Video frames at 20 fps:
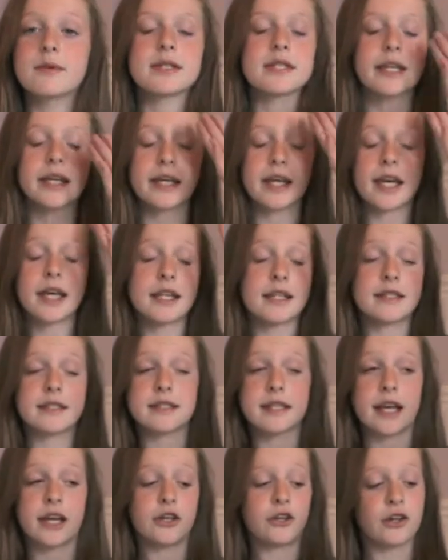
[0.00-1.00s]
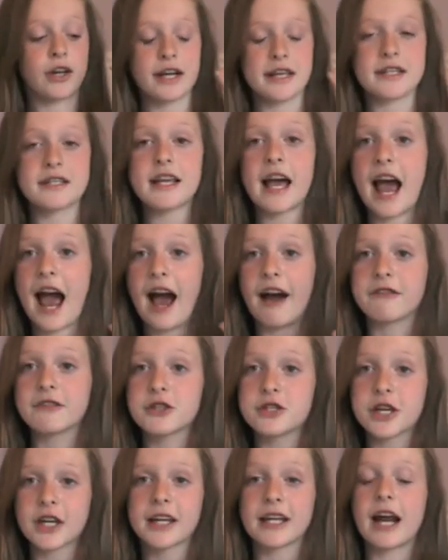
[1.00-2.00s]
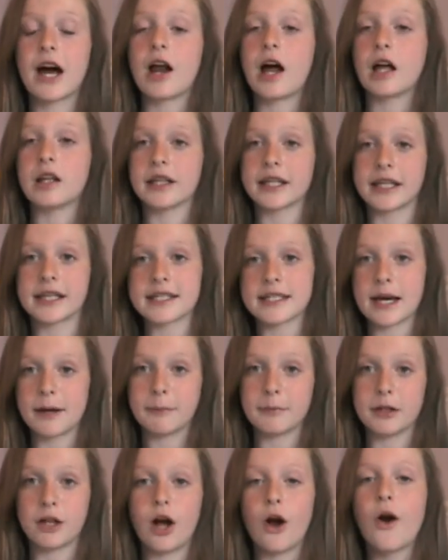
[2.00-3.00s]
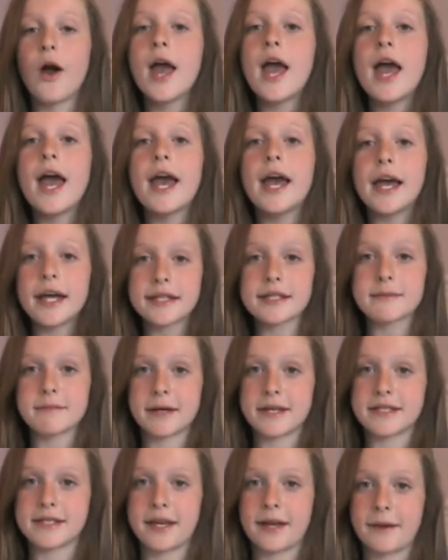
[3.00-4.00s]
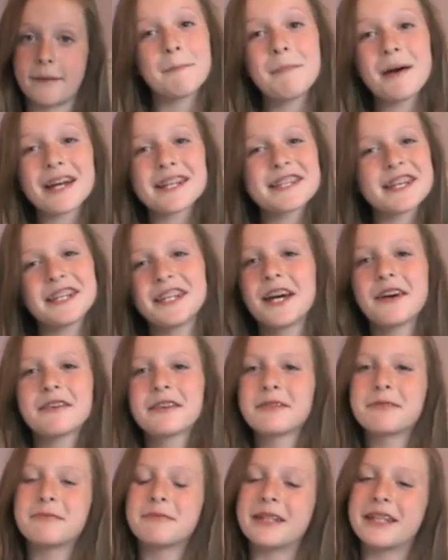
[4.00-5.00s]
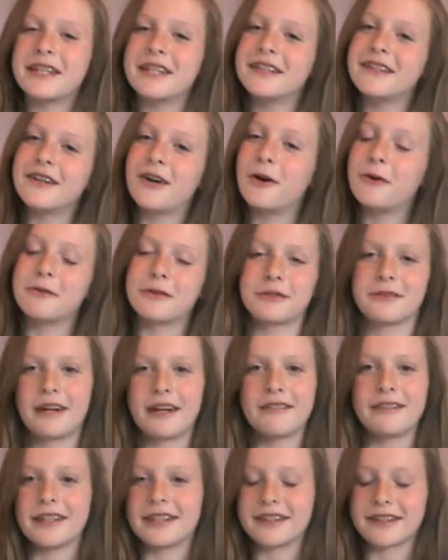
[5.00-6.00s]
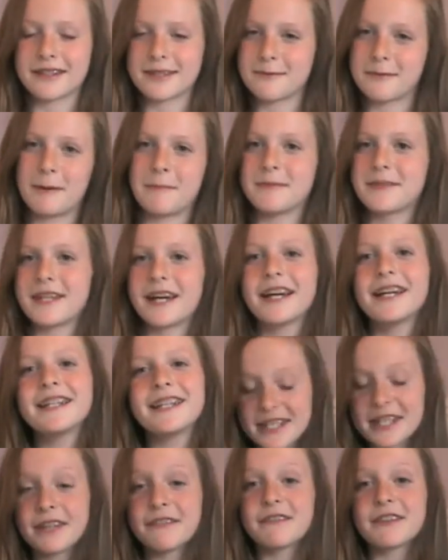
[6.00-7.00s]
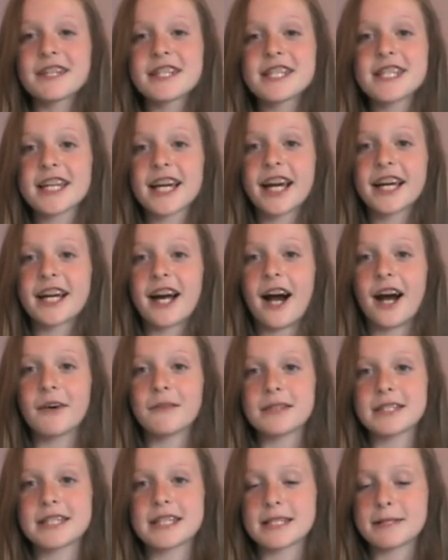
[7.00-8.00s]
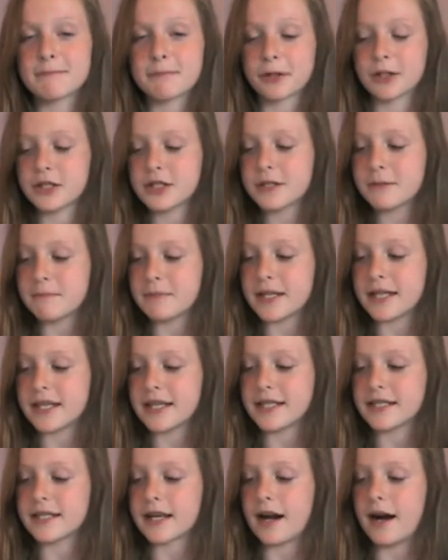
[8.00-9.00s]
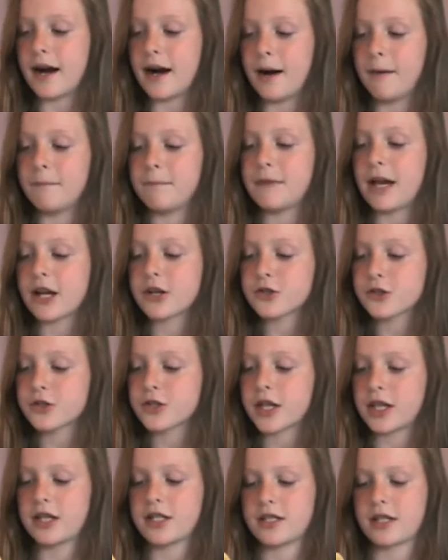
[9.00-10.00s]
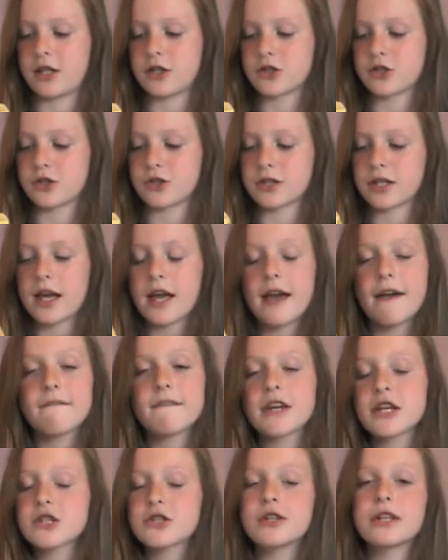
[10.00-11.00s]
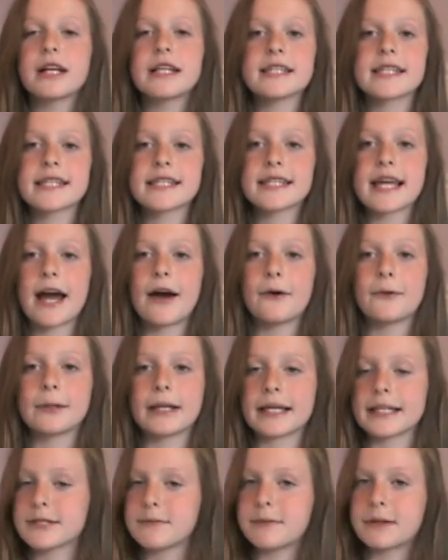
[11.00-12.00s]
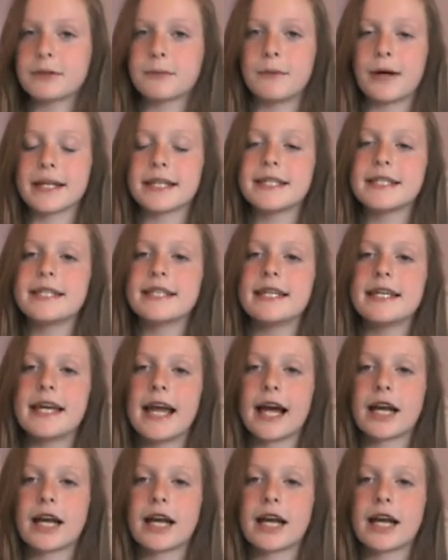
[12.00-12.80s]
was like insane. You guys have to check it out. I'll link it down below. It's amazing. But enough of me over raving this website. So the first thing I got was this Burt's Bees um, Natural Skin Essentials Facial Cleansing Towelettes with White Tea